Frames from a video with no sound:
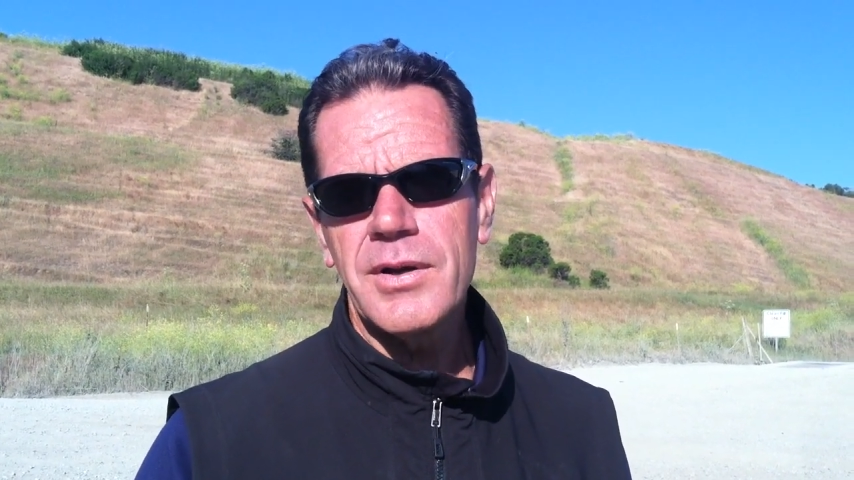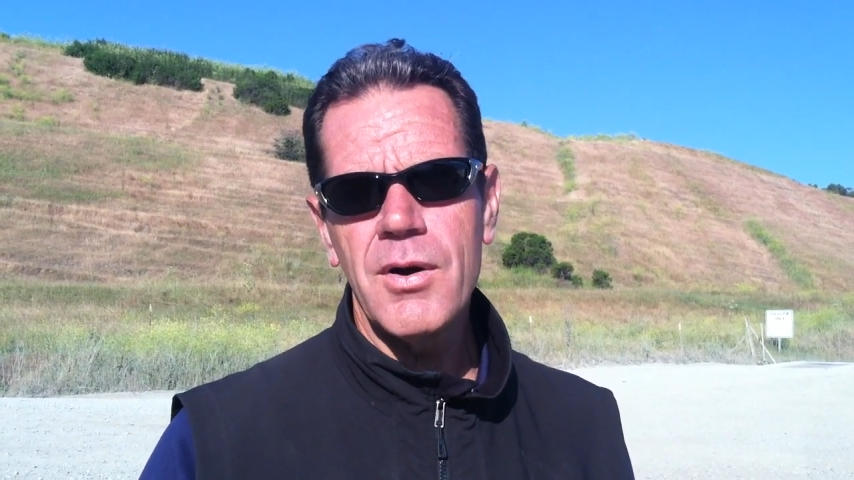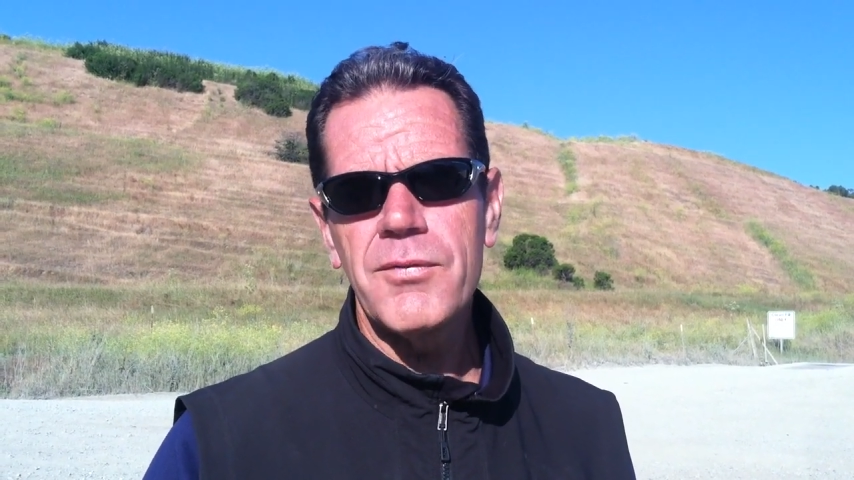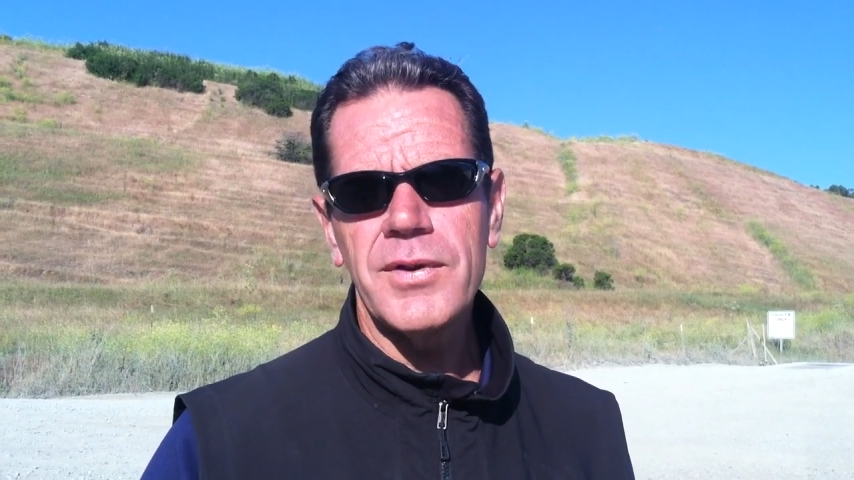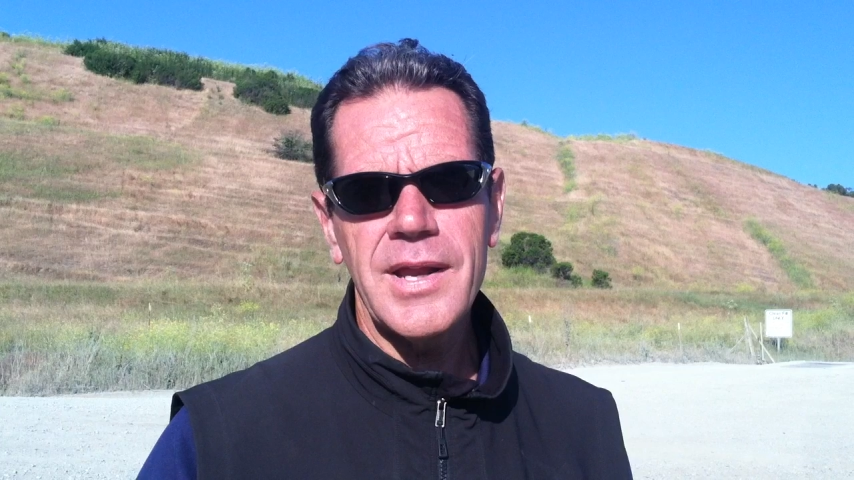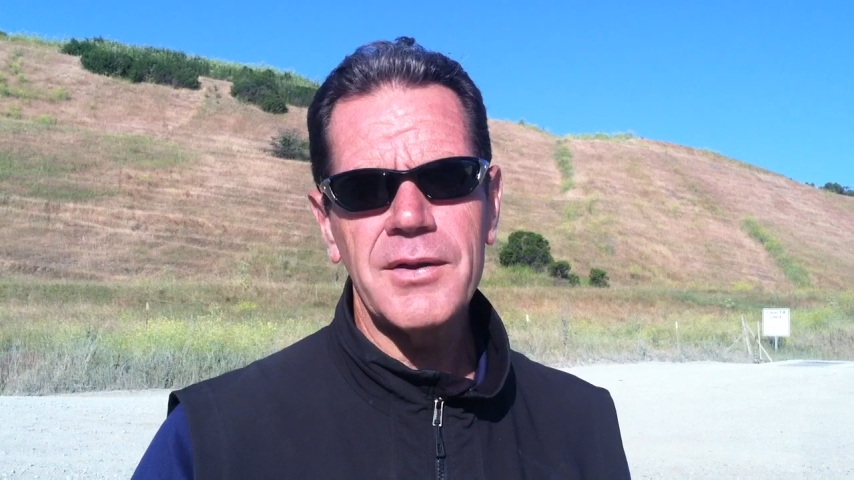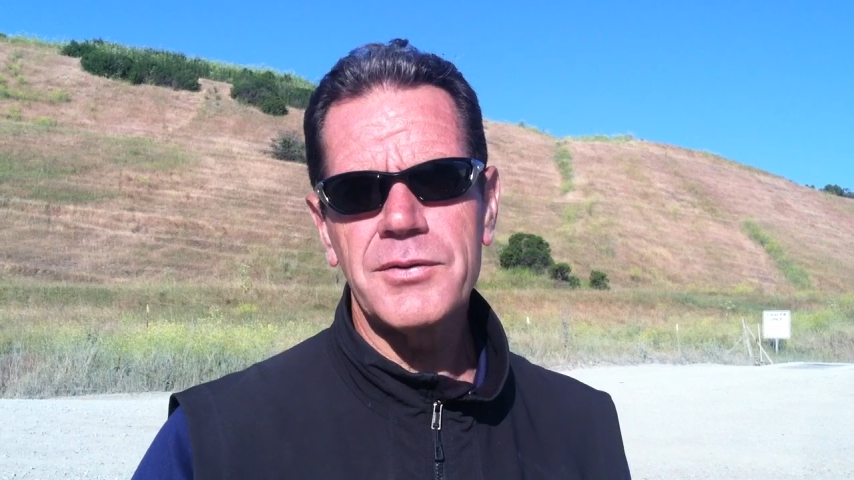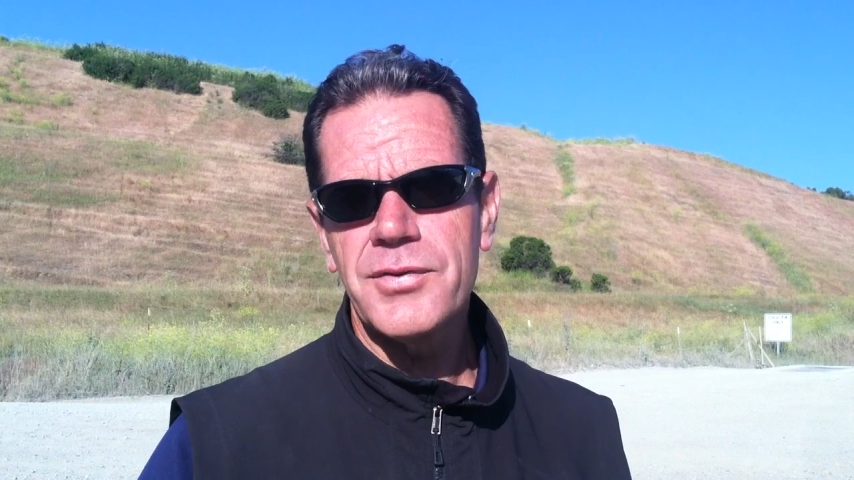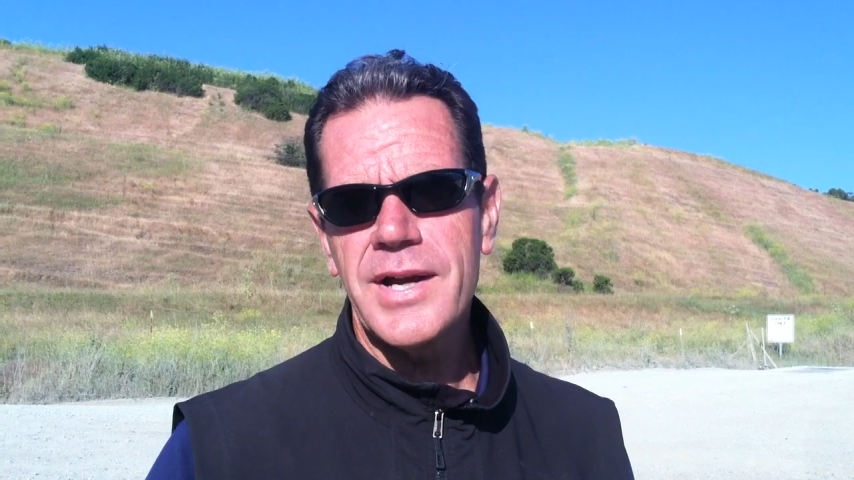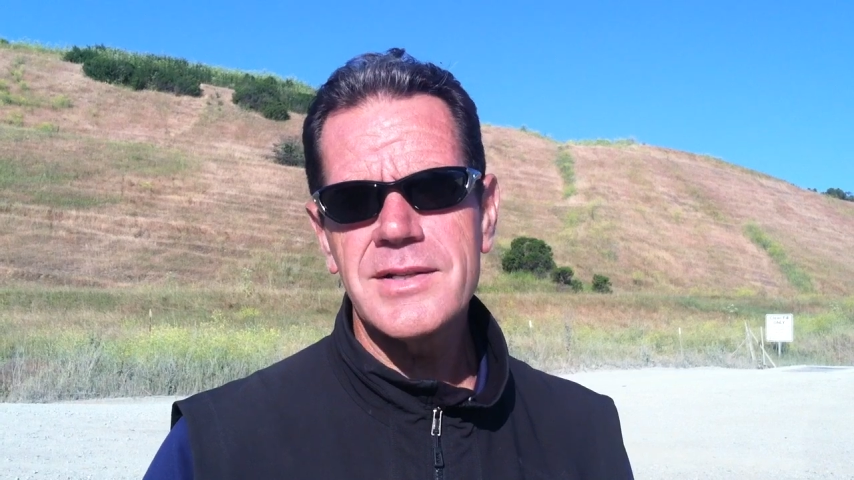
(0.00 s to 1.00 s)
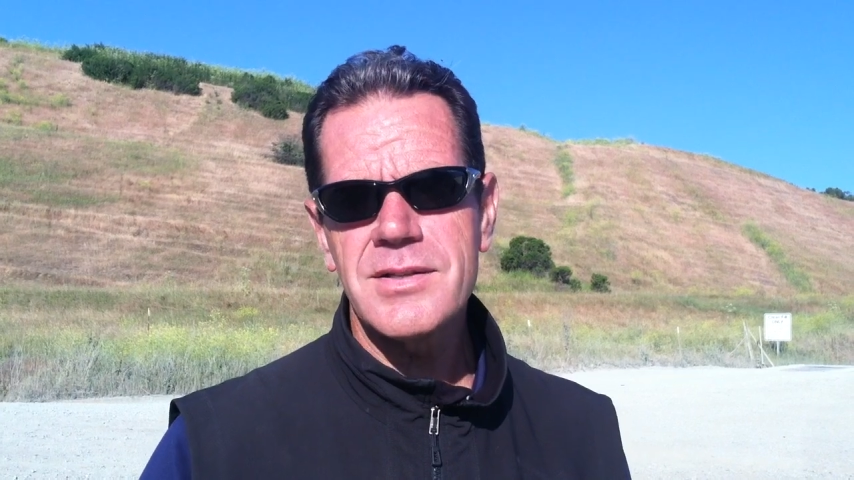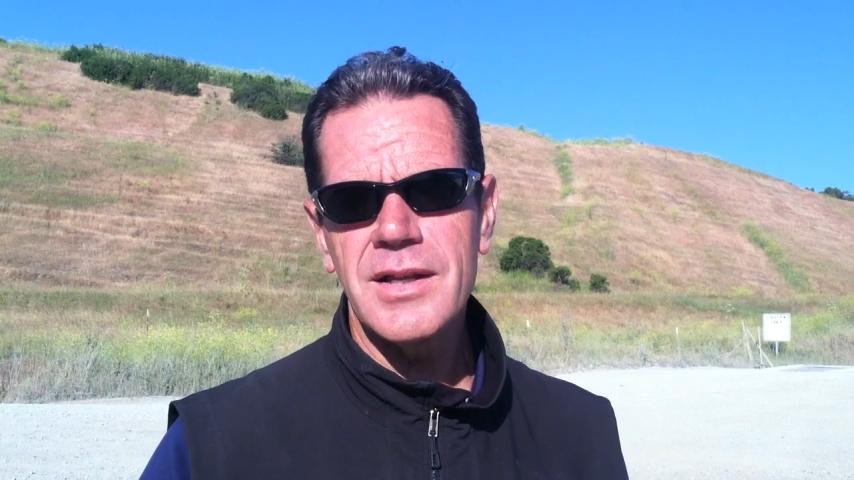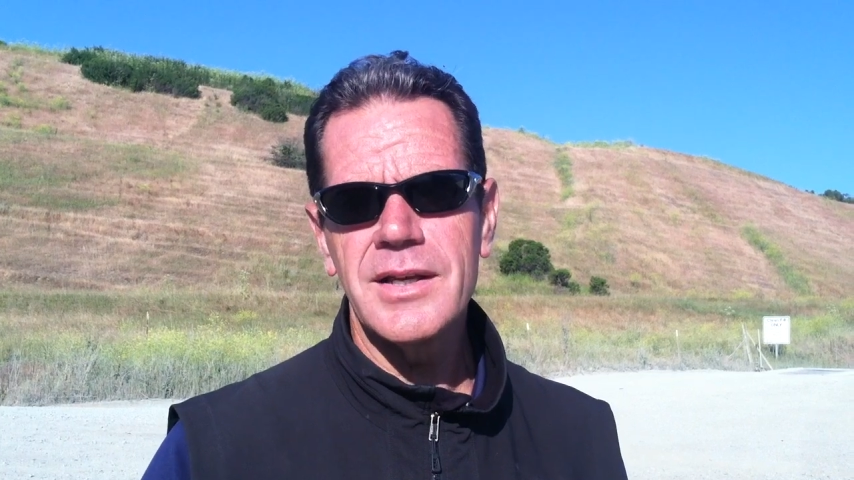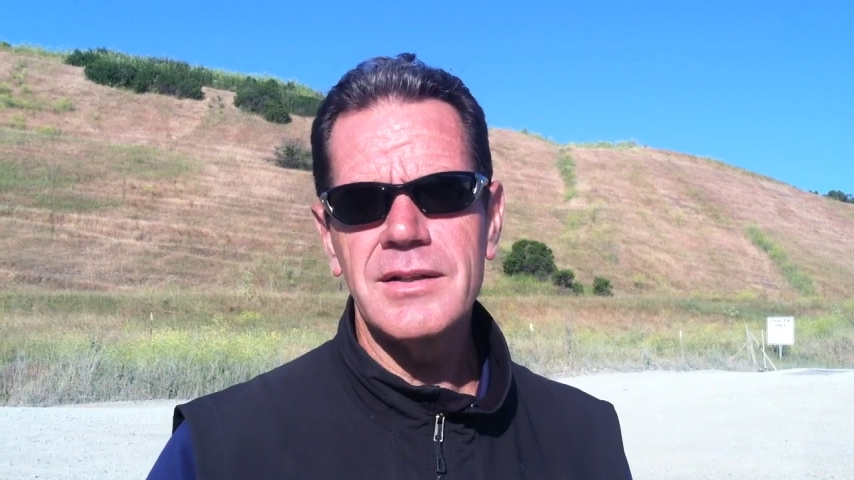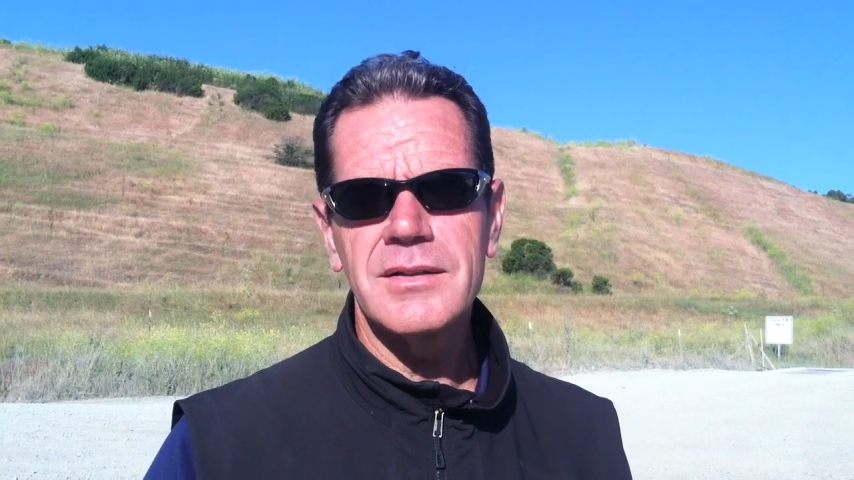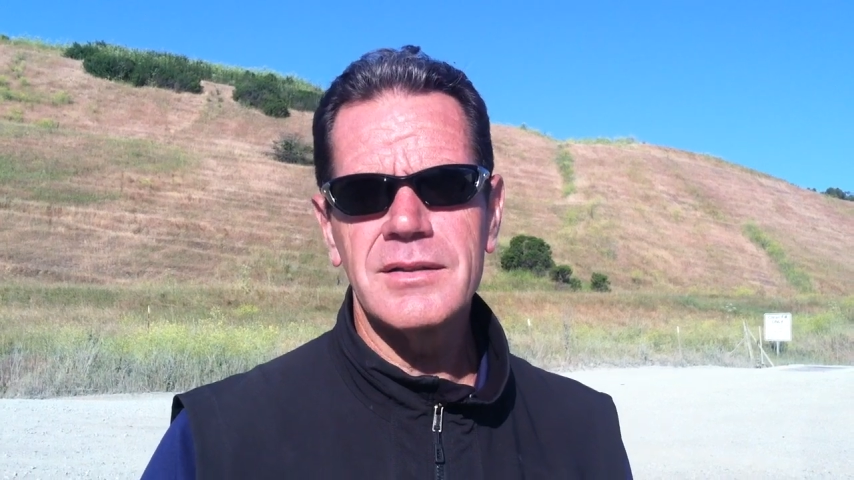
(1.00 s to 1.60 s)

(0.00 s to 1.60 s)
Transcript: and hopefully that'll translate